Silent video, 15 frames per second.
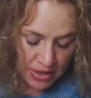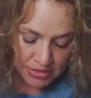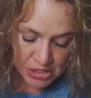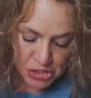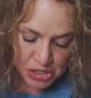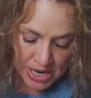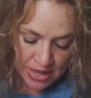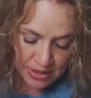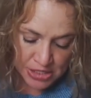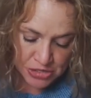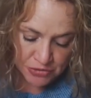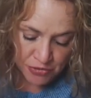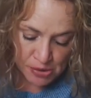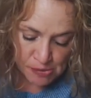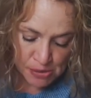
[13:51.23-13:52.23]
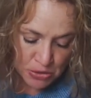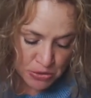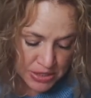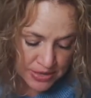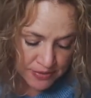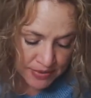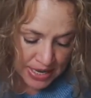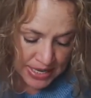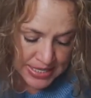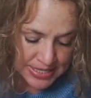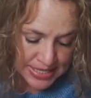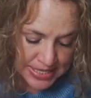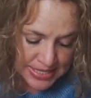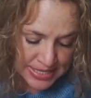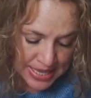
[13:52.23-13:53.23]
The challenge for most of
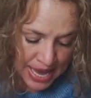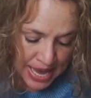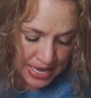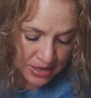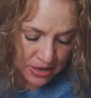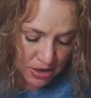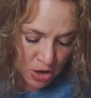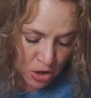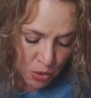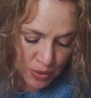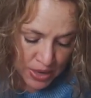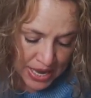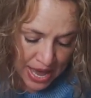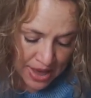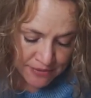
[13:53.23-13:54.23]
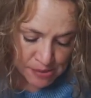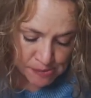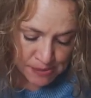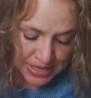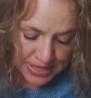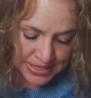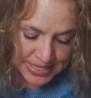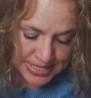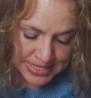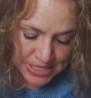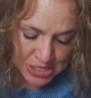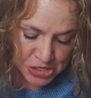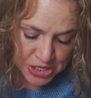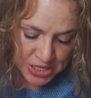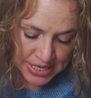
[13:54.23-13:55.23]
us is that we haven't made a
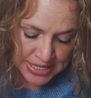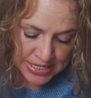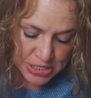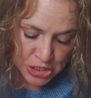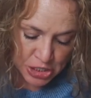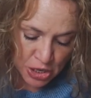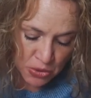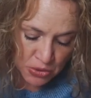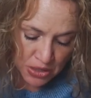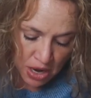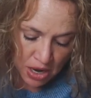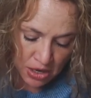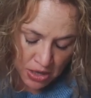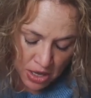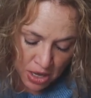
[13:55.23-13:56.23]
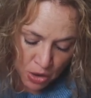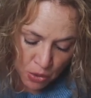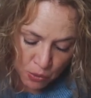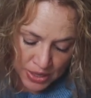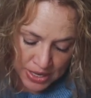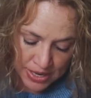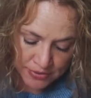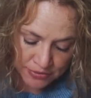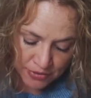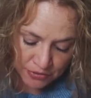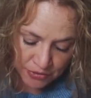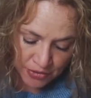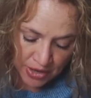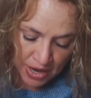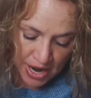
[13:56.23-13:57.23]
decision in so long, we've
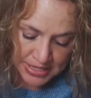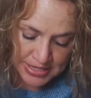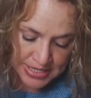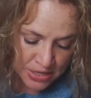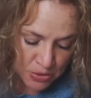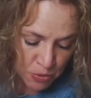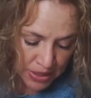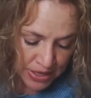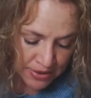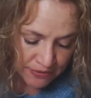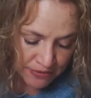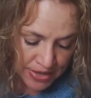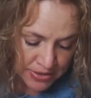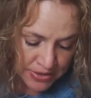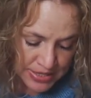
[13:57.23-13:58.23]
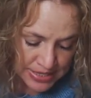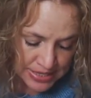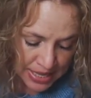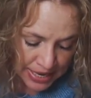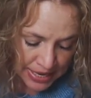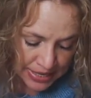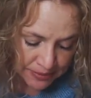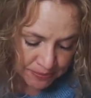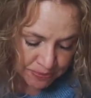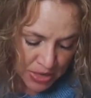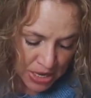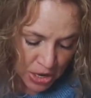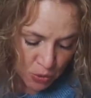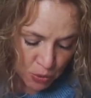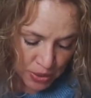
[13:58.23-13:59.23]
forgotten what it feels like.
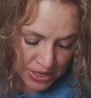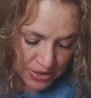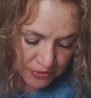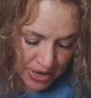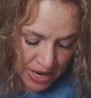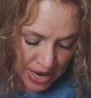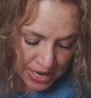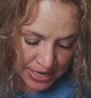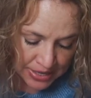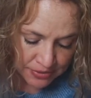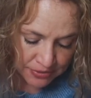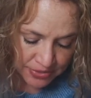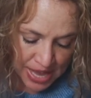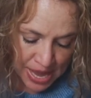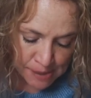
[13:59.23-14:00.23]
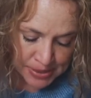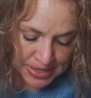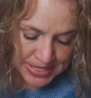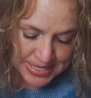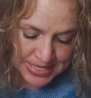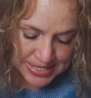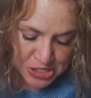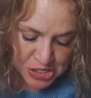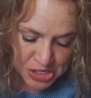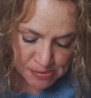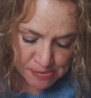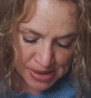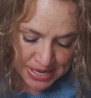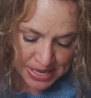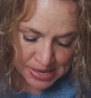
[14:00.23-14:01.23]
We've got flabby
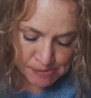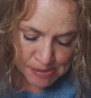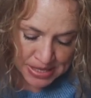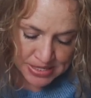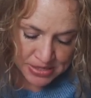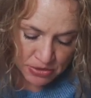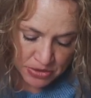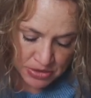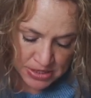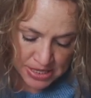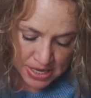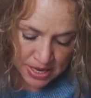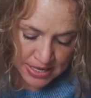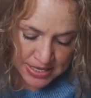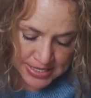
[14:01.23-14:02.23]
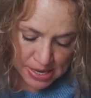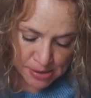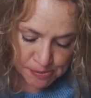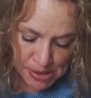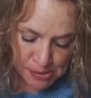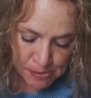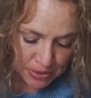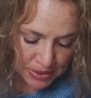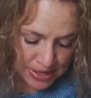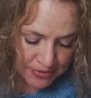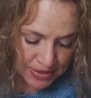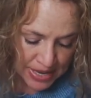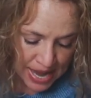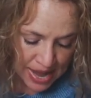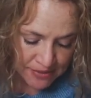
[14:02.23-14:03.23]
decision making muscles. Some people
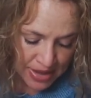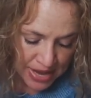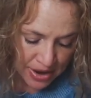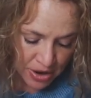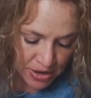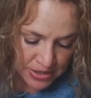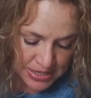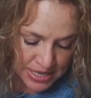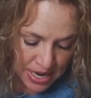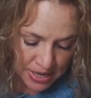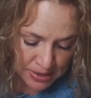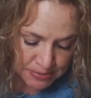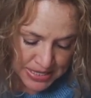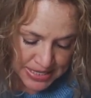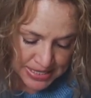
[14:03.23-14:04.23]
even have a hard time